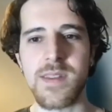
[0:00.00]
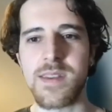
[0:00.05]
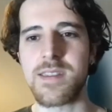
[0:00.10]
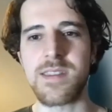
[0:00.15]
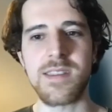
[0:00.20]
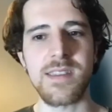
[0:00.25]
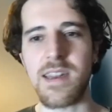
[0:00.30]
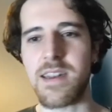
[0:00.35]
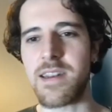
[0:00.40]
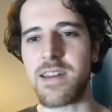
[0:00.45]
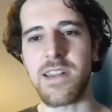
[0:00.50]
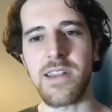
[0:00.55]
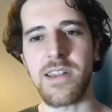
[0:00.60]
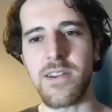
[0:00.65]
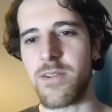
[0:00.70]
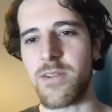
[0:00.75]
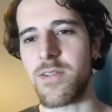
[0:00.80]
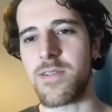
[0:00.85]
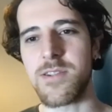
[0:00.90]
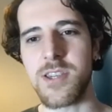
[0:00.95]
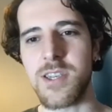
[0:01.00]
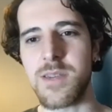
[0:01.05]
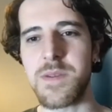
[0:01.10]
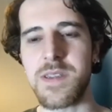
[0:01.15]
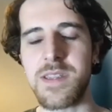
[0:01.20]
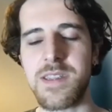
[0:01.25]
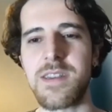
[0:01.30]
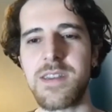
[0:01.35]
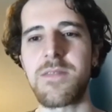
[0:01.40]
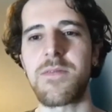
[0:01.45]
Sydney or
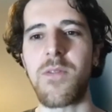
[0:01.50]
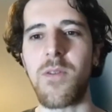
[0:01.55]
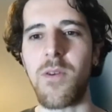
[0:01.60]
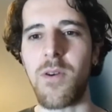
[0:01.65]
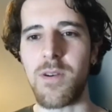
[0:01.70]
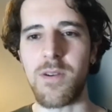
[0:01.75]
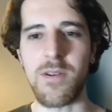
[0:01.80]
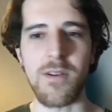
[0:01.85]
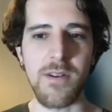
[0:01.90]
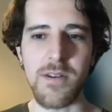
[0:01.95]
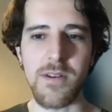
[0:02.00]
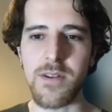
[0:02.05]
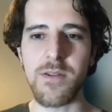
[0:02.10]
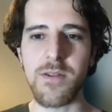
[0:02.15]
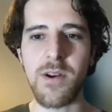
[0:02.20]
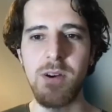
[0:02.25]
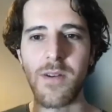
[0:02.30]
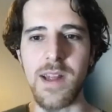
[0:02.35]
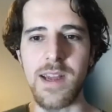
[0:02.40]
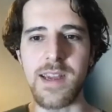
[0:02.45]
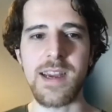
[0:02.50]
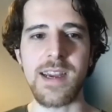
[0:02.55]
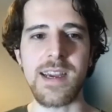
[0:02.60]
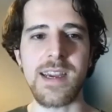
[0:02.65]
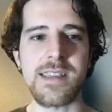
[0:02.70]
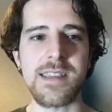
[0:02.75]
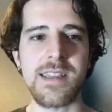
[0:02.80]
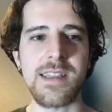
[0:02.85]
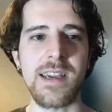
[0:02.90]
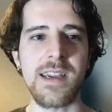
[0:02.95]
GPT-4, or, you know, like, I
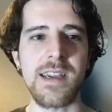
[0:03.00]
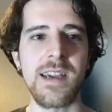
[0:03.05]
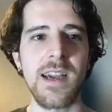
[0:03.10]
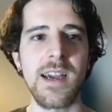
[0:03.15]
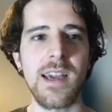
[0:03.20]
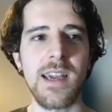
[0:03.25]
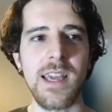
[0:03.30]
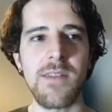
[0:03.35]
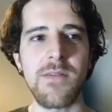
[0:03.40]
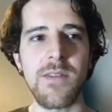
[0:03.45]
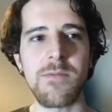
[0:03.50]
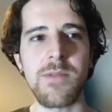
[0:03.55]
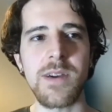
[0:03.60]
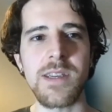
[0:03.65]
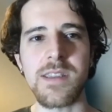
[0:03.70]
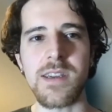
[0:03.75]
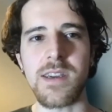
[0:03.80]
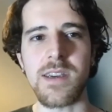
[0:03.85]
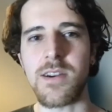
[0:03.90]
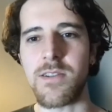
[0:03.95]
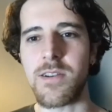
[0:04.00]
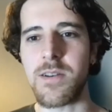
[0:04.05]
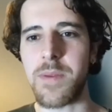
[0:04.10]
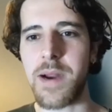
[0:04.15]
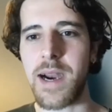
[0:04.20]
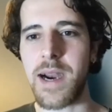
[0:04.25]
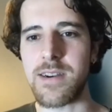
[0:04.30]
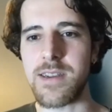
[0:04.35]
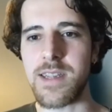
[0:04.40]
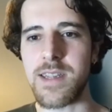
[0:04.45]
guess, like, even with the current
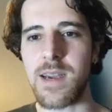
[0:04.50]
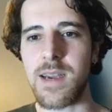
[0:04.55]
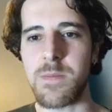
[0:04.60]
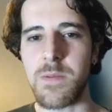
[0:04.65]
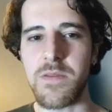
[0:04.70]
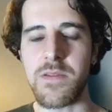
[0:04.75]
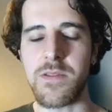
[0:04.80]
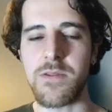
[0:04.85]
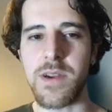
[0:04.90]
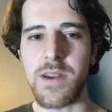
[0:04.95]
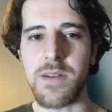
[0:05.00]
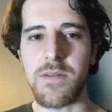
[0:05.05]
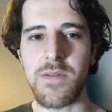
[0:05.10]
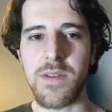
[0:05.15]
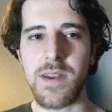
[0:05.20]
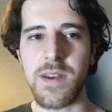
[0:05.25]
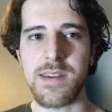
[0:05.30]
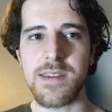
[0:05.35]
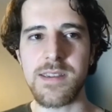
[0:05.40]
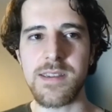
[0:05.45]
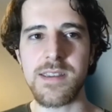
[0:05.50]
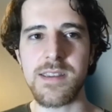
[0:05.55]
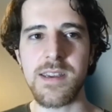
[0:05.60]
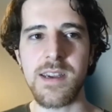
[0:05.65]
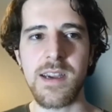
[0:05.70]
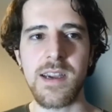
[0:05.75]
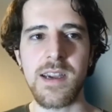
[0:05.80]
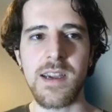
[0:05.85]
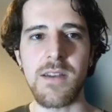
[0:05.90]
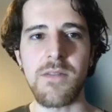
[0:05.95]
paradigm of doing things,
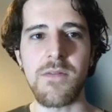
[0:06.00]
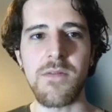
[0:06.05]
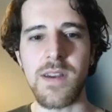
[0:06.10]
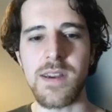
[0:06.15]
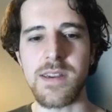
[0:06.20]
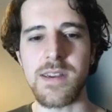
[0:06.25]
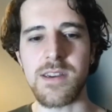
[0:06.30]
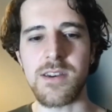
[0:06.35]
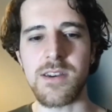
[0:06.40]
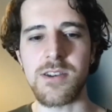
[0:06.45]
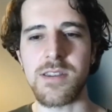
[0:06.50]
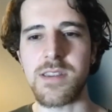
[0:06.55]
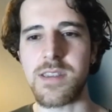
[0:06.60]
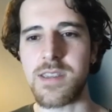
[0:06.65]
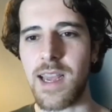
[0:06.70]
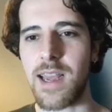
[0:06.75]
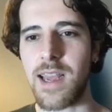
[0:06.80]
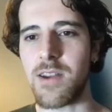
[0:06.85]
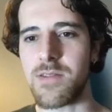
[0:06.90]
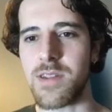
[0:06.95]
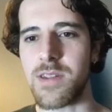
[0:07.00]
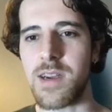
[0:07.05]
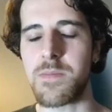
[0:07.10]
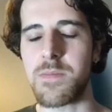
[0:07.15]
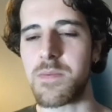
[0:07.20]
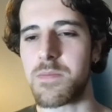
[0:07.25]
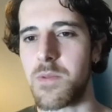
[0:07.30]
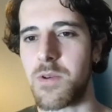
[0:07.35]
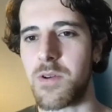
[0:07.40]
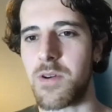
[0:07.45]
if things are just scaled up
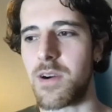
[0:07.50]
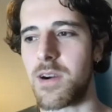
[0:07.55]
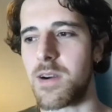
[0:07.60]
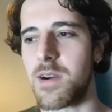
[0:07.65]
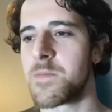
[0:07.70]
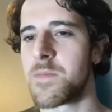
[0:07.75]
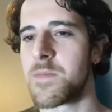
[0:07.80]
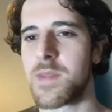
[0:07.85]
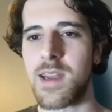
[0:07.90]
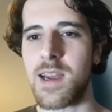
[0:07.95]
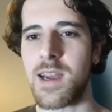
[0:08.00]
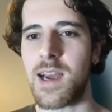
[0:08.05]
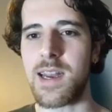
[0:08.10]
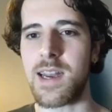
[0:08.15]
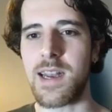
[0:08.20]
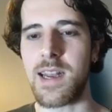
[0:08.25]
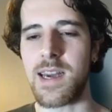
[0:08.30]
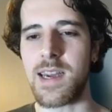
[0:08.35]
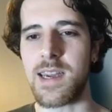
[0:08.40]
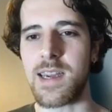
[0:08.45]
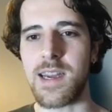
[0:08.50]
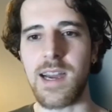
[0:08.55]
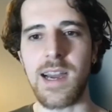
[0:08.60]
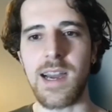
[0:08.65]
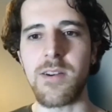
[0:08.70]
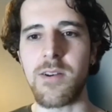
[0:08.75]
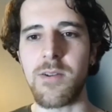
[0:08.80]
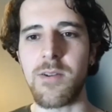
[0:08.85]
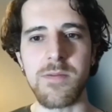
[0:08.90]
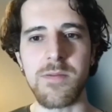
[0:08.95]
more, and, like, I
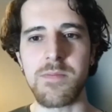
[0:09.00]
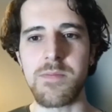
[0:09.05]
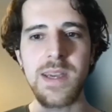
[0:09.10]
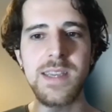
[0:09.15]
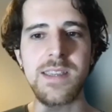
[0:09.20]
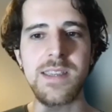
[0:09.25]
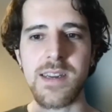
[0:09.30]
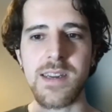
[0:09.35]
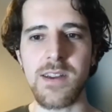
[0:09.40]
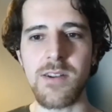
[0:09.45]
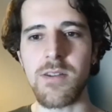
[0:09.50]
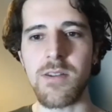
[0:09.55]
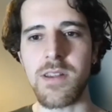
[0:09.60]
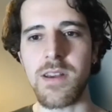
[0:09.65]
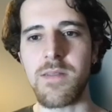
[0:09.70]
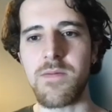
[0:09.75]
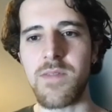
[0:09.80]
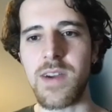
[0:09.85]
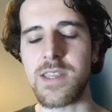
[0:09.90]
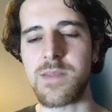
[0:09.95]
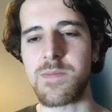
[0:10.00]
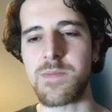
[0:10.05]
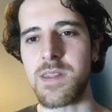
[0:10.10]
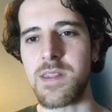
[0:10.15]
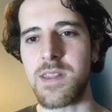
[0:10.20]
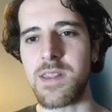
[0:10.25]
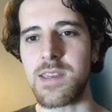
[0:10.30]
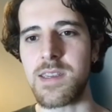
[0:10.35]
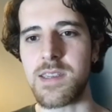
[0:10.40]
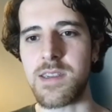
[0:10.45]
don't know, basically all the investment
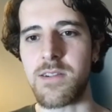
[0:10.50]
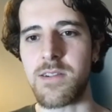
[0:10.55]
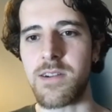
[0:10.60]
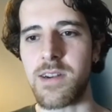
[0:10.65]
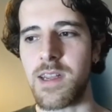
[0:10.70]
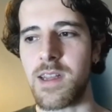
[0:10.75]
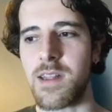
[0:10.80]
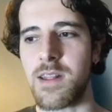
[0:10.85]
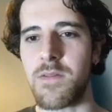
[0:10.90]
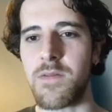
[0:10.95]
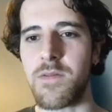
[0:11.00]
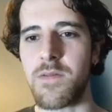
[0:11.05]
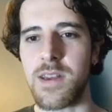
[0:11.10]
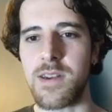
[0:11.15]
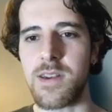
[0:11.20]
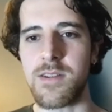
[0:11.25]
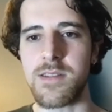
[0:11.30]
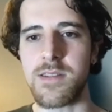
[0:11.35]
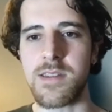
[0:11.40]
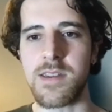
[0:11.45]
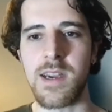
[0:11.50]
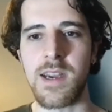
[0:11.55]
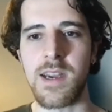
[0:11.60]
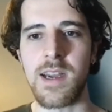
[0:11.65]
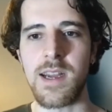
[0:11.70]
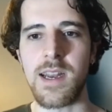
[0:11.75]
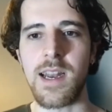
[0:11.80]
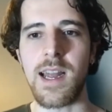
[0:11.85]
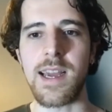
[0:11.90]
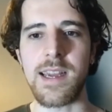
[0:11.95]
that is currently in the field,
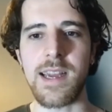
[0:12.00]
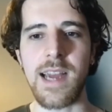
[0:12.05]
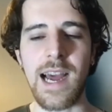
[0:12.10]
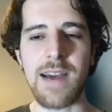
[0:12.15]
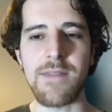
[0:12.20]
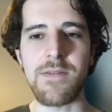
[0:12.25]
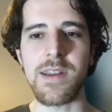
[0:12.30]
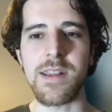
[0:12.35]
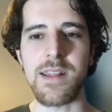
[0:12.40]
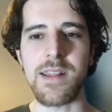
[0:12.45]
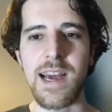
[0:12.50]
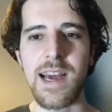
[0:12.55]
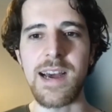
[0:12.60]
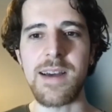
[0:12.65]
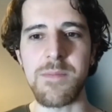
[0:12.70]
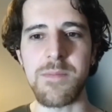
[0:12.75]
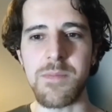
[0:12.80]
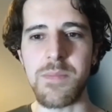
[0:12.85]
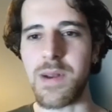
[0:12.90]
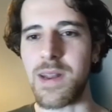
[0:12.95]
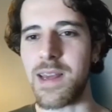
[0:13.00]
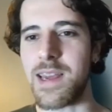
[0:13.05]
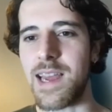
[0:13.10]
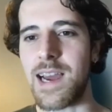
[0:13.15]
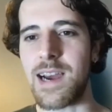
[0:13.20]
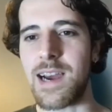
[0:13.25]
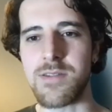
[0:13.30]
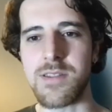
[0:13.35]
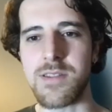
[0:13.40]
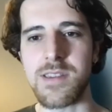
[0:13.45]
like, having that play
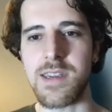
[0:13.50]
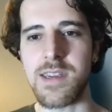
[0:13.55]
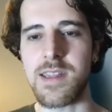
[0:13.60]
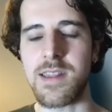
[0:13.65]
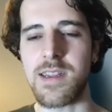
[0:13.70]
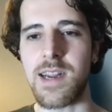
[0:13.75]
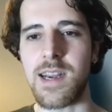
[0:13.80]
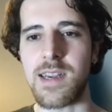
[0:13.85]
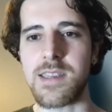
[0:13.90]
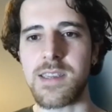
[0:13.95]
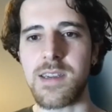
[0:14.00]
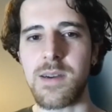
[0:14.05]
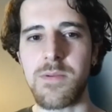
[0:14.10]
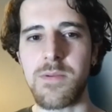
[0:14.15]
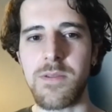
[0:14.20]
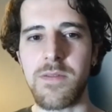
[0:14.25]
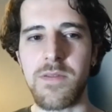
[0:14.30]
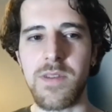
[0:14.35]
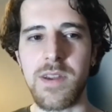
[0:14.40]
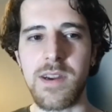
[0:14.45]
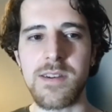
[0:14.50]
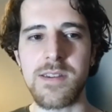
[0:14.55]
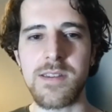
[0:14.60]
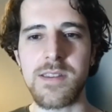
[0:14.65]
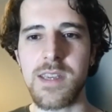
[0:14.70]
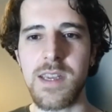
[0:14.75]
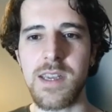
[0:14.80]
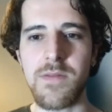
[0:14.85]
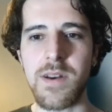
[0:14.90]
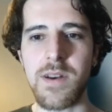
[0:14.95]
out in the next couple of
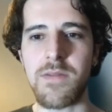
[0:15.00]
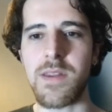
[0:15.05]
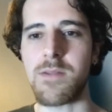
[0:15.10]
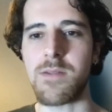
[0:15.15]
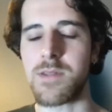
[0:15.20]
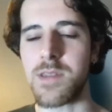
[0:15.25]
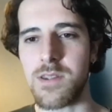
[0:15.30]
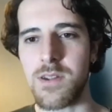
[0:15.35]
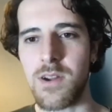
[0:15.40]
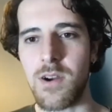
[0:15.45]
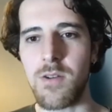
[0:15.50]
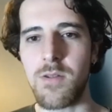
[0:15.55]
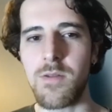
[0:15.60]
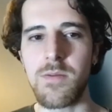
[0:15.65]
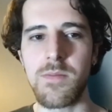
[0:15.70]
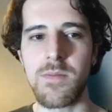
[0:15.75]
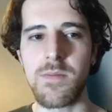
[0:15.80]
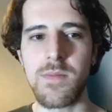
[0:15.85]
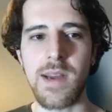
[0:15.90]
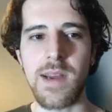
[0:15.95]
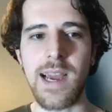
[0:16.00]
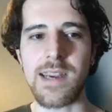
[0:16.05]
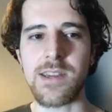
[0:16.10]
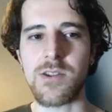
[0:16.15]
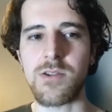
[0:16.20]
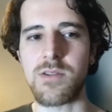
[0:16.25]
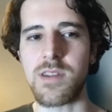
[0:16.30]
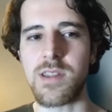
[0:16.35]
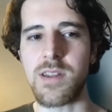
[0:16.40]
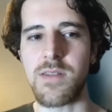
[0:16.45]
years, even if there was no
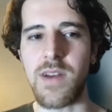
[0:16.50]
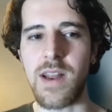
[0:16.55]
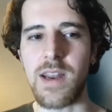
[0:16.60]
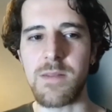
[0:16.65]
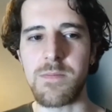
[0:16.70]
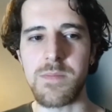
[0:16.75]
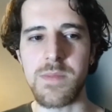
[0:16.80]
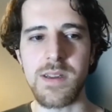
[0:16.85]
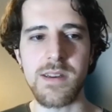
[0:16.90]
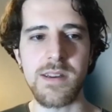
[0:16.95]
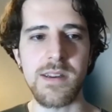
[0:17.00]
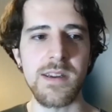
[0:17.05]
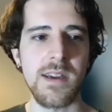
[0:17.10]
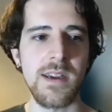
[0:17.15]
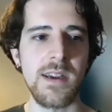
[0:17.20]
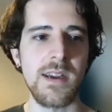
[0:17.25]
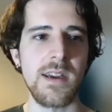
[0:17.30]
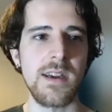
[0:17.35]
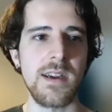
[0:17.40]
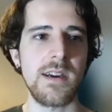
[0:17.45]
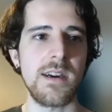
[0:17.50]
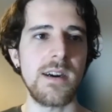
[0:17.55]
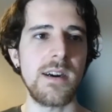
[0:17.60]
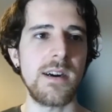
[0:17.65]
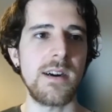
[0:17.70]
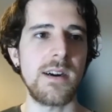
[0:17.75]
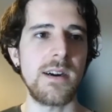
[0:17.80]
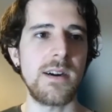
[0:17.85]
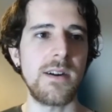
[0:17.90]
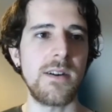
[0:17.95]
extra development,
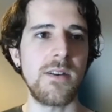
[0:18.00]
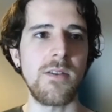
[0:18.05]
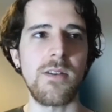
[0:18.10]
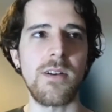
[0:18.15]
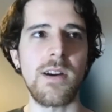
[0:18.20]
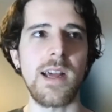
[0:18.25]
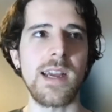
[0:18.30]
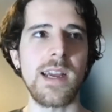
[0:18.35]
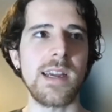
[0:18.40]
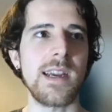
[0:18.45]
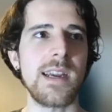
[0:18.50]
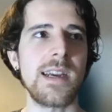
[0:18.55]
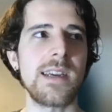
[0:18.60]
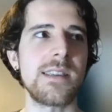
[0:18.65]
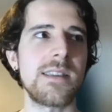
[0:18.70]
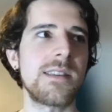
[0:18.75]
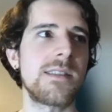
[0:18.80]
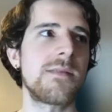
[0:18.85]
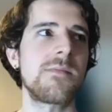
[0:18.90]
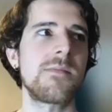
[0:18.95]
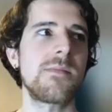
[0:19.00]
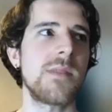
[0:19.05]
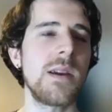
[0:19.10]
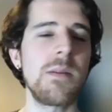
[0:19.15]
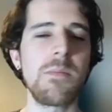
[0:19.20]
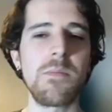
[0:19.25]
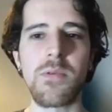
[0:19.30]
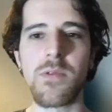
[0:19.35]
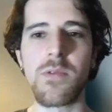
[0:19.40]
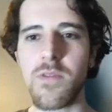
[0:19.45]
or, like, I guess,
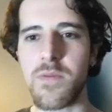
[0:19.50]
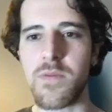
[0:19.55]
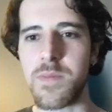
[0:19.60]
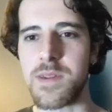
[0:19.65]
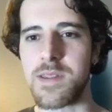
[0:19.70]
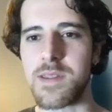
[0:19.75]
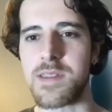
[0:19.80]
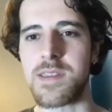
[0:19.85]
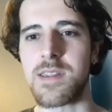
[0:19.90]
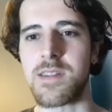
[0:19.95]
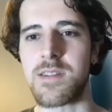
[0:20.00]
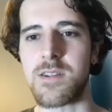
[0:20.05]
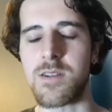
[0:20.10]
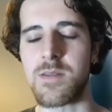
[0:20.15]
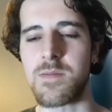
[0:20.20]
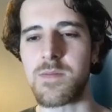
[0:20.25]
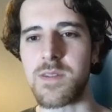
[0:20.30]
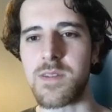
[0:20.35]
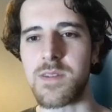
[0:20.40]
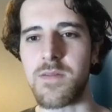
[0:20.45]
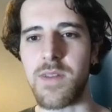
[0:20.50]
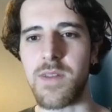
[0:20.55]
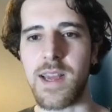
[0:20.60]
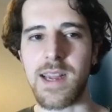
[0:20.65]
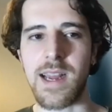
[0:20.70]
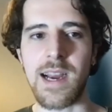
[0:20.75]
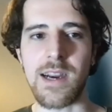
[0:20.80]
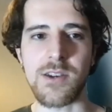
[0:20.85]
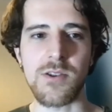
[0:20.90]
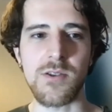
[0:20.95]
improvements in terms of
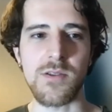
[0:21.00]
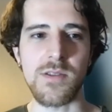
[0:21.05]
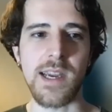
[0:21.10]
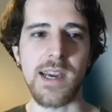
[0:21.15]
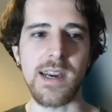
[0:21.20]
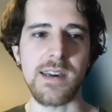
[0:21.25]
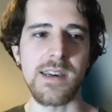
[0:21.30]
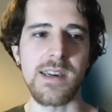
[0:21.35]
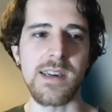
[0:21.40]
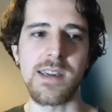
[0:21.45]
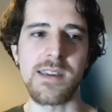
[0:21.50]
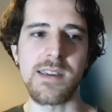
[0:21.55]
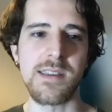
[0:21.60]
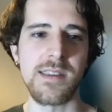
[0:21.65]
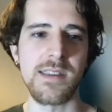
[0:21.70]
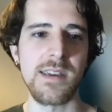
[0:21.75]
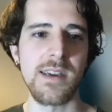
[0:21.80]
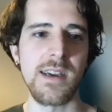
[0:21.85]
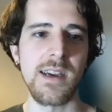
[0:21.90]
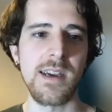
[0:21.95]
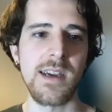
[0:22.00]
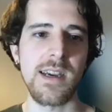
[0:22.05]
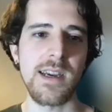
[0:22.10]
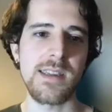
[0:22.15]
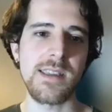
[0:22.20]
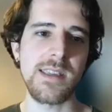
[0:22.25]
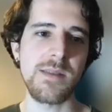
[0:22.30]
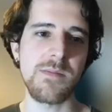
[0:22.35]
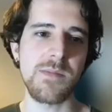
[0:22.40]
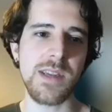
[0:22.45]
like actual techniques,
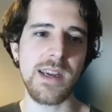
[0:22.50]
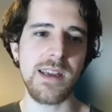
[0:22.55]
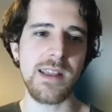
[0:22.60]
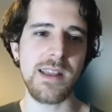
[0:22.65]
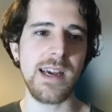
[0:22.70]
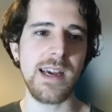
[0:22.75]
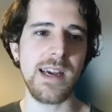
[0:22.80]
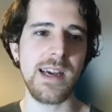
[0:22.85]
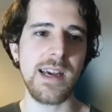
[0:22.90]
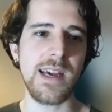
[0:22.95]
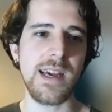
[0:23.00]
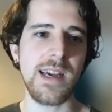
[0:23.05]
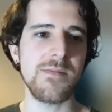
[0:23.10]
it seems like that,